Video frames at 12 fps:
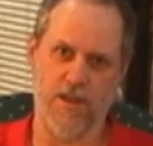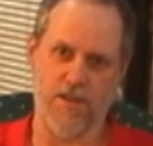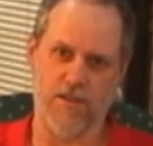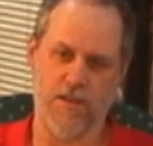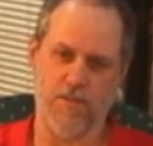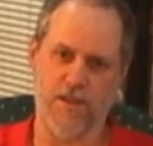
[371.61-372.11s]

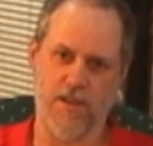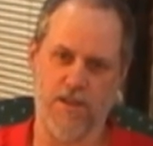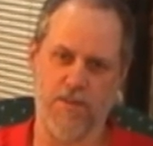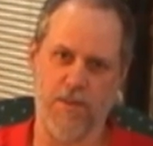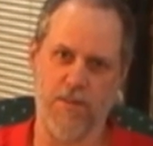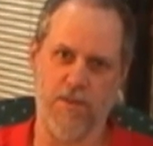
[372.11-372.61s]
It's something that
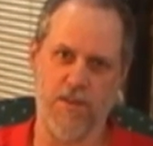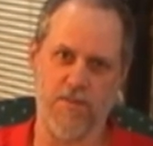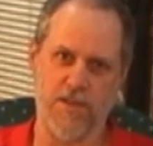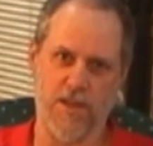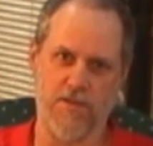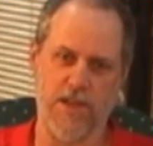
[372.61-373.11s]
the people
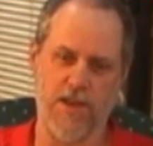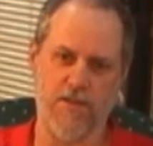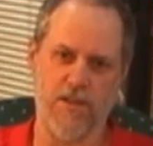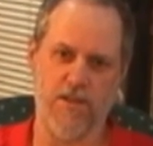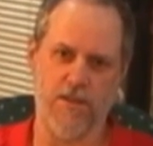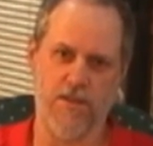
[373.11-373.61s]
themselves have
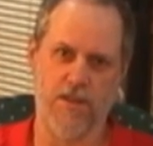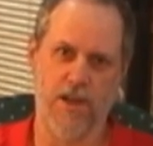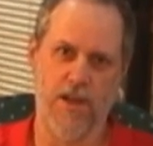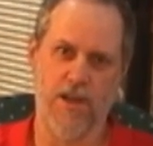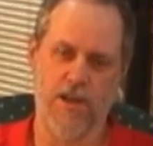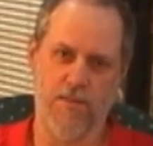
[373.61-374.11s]
to do
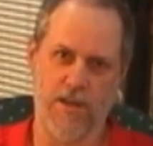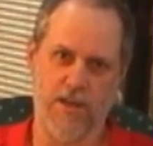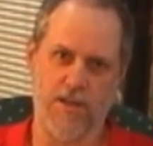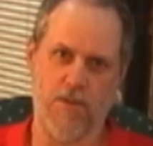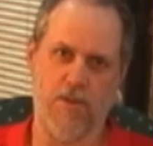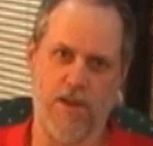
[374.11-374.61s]

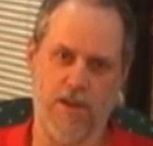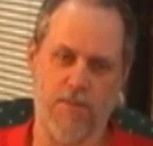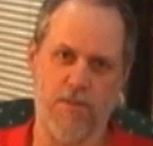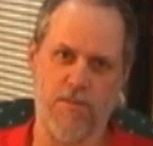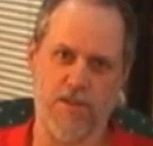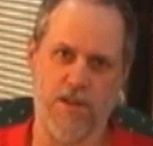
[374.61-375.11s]
because they want to
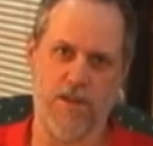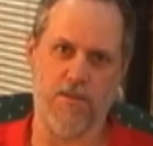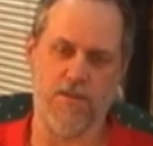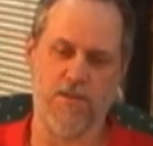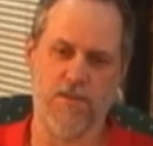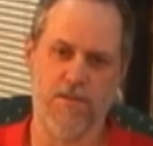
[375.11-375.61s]
help
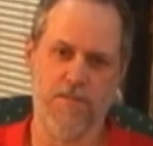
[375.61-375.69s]
themselves.